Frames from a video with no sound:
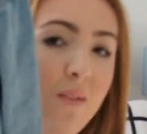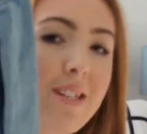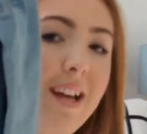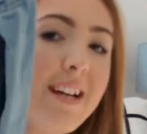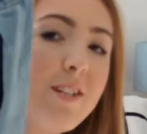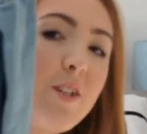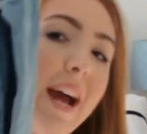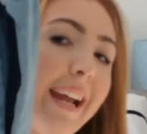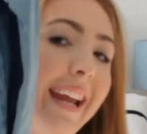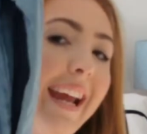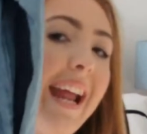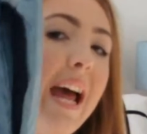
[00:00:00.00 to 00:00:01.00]
oversized
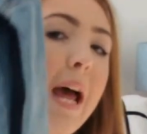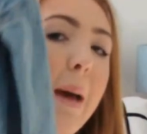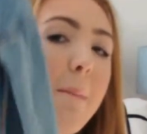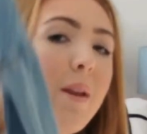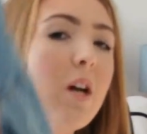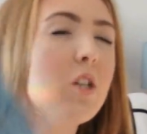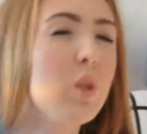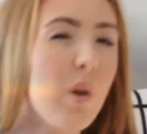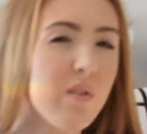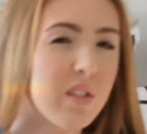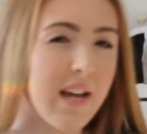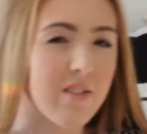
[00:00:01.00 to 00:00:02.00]
jacket. They're not too
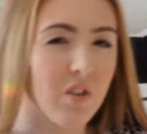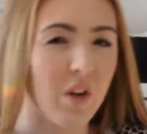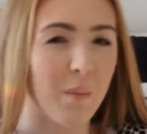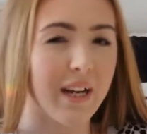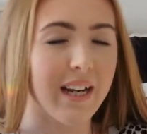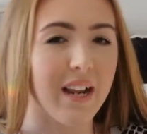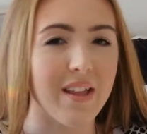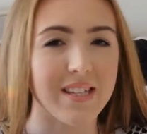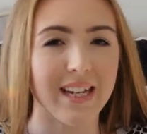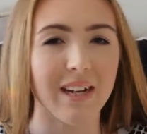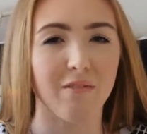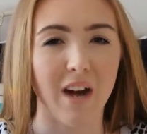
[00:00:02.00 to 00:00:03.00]
oversized, you know what I mean? And it's
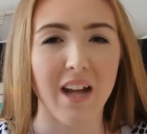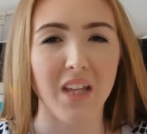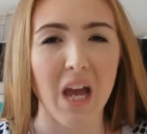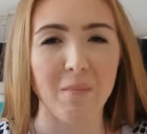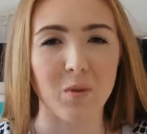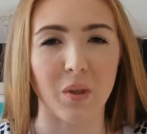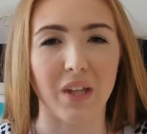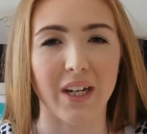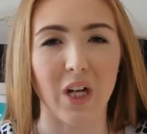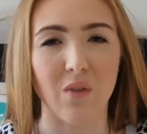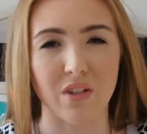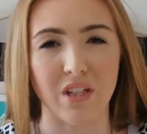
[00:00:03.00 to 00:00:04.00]
like a fine line between
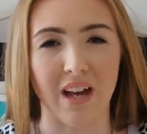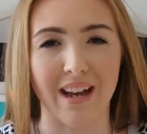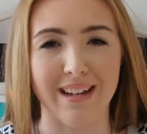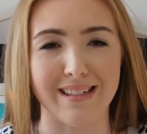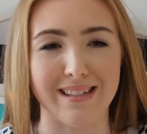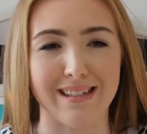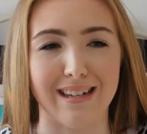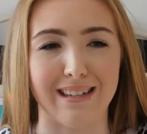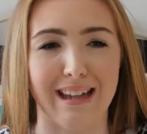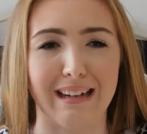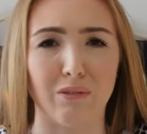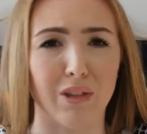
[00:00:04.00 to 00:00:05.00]
like oversized and
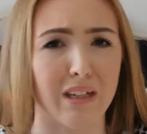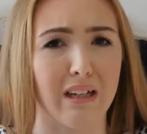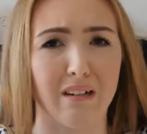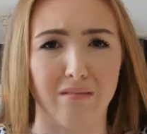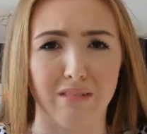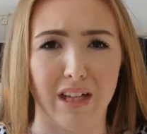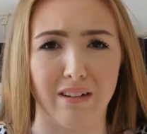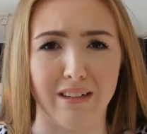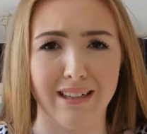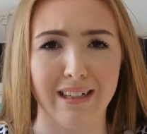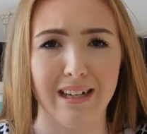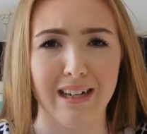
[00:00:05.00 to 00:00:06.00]
like really
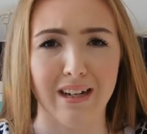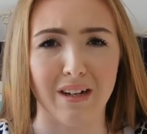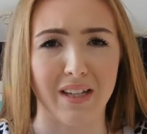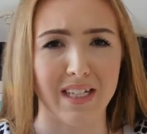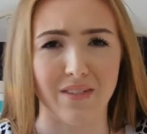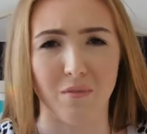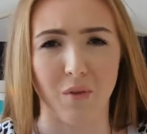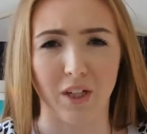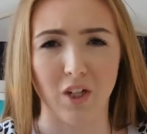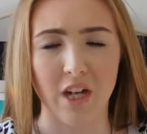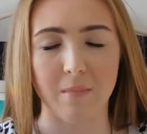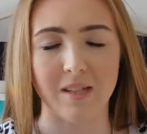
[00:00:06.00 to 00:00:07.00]
unflattering. I looked at
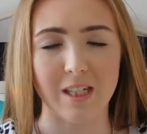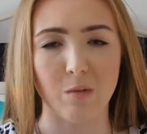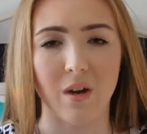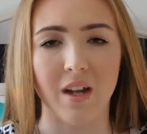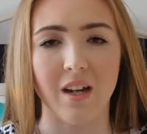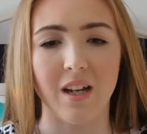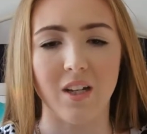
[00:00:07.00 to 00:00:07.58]
body shapes. This one